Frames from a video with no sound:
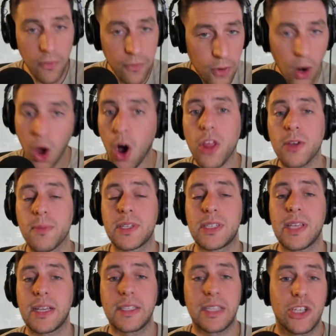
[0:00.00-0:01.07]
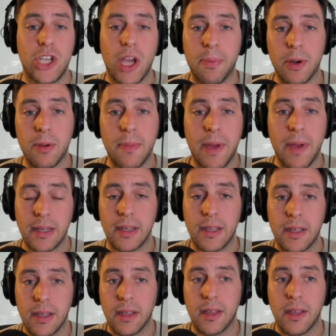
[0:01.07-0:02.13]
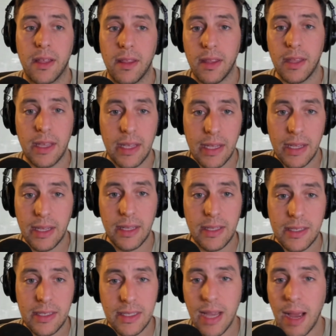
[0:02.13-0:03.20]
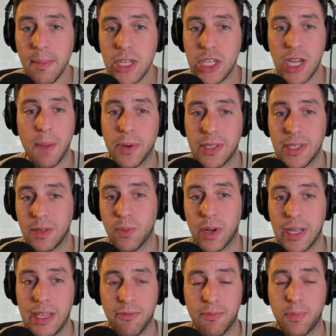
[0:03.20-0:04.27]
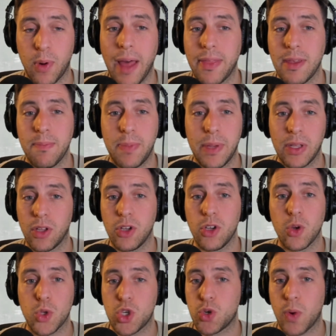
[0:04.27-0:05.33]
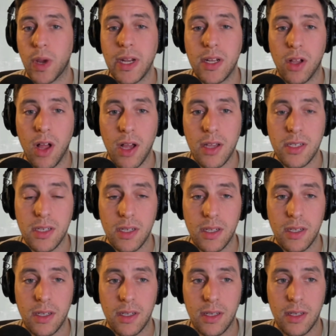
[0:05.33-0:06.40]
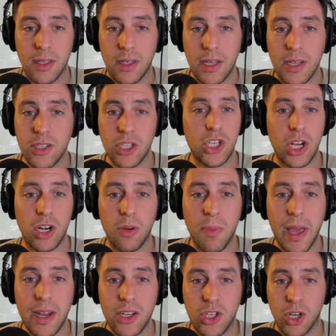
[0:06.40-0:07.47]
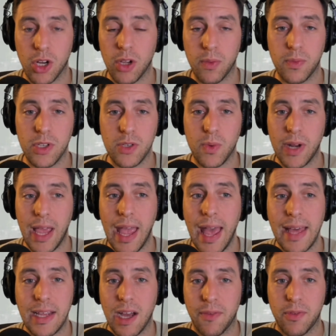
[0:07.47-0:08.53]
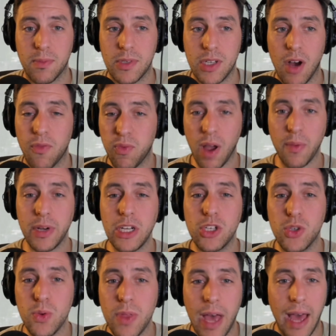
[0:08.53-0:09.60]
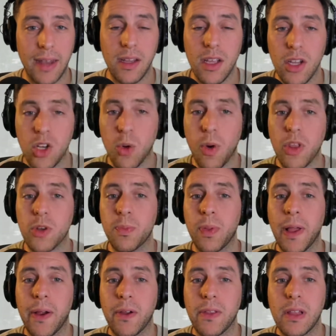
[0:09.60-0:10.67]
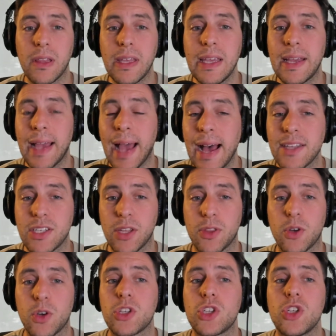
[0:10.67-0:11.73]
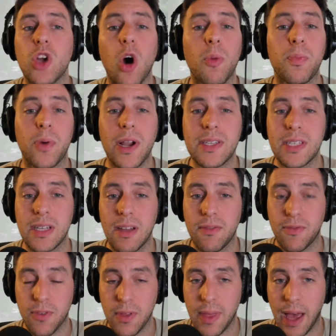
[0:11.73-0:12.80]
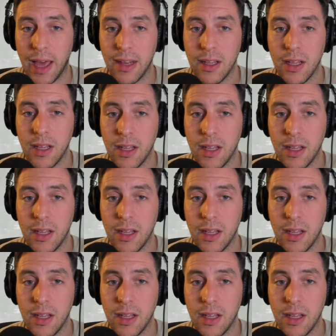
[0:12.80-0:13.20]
For all the mistakes that Sheppard made, Tommy Sheppard didn't want to give Bradley Beal a no trade clause. He's the general manager. He doesn't want to handcuff himself. Why would he do that? No other player in the league has it. There is no precedent for that.